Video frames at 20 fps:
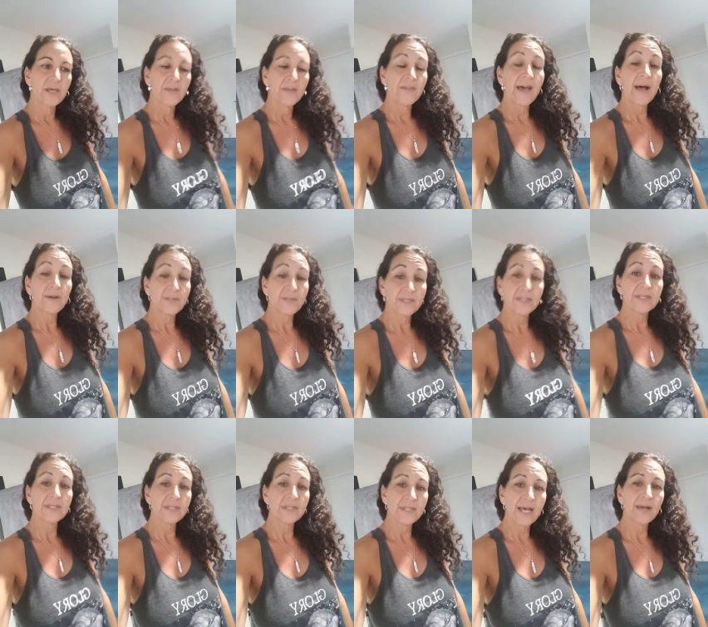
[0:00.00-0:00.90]

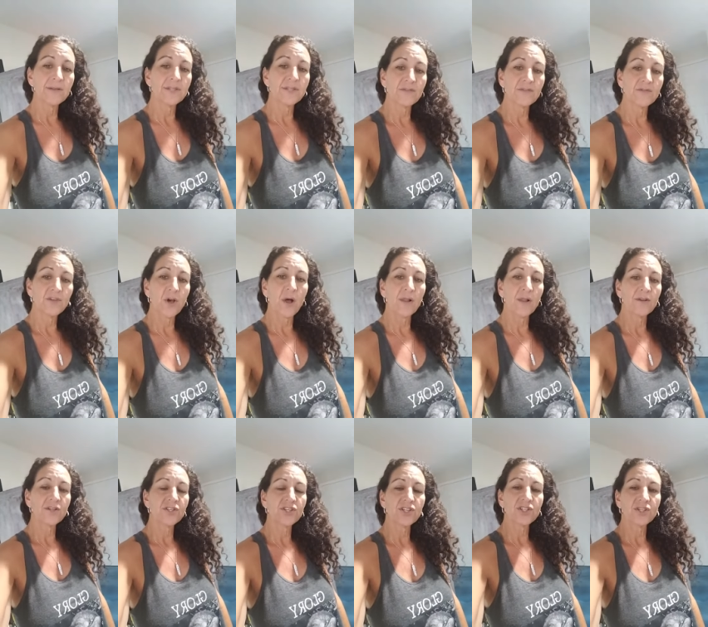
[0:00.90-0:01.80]
thousands and thousands of
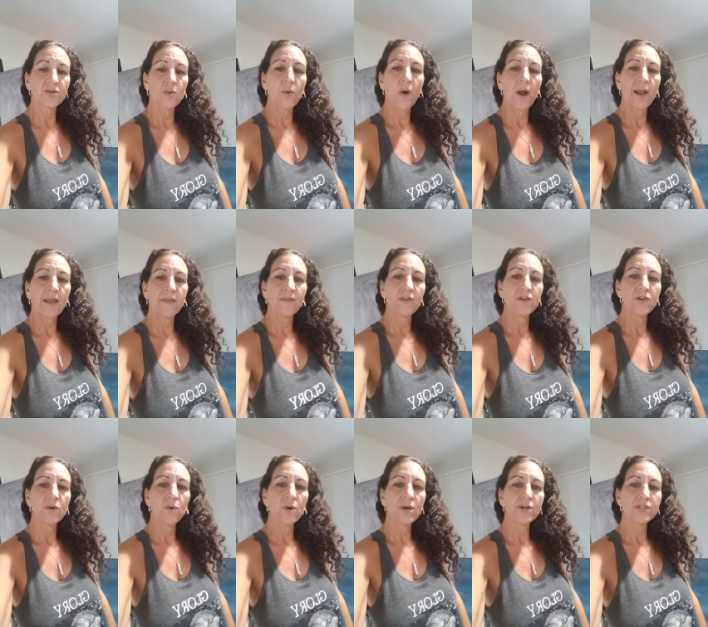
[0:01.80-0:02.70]
dollars, just to walk in the
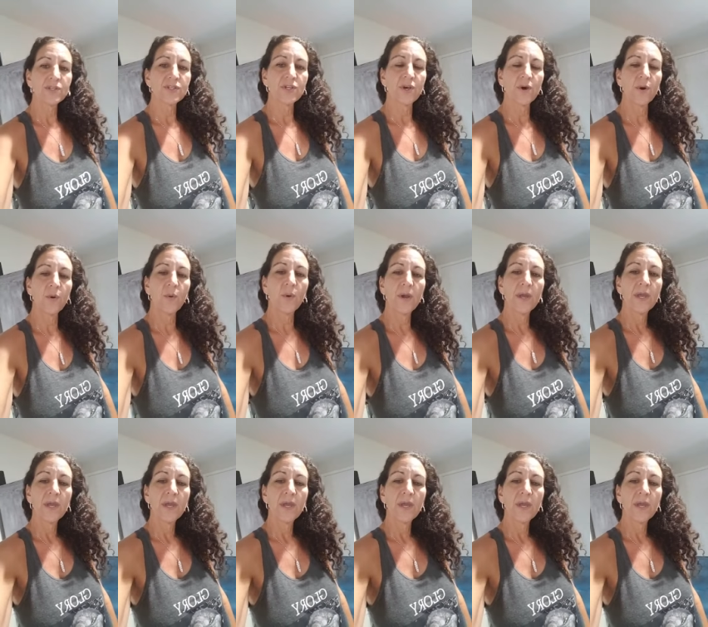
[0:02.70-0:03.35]
door. So